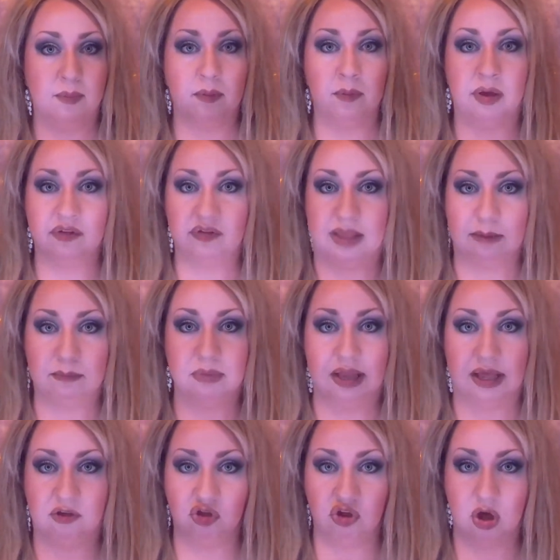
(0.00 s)
I'm going to say
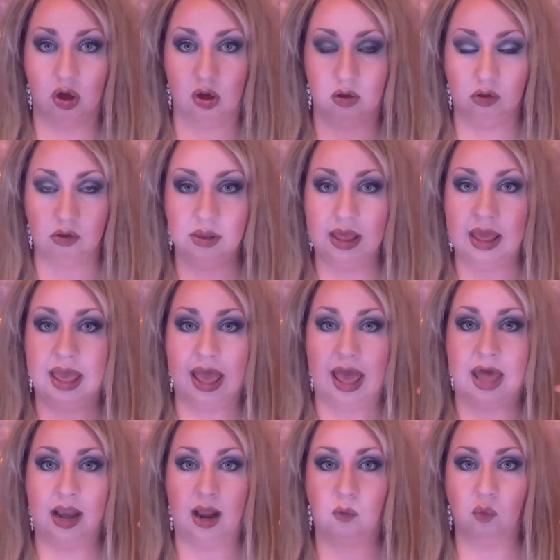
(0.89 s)
bless y'all,
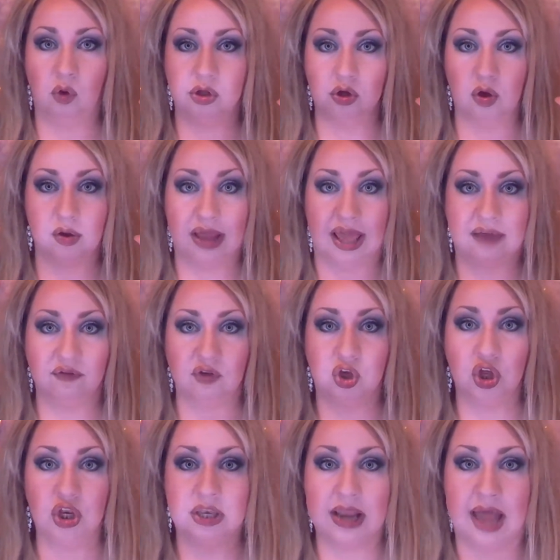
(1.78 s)
and I want y'all to have a
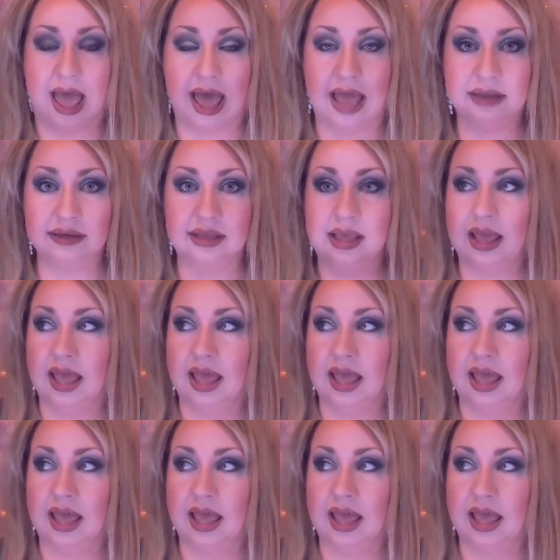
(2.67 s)
good night,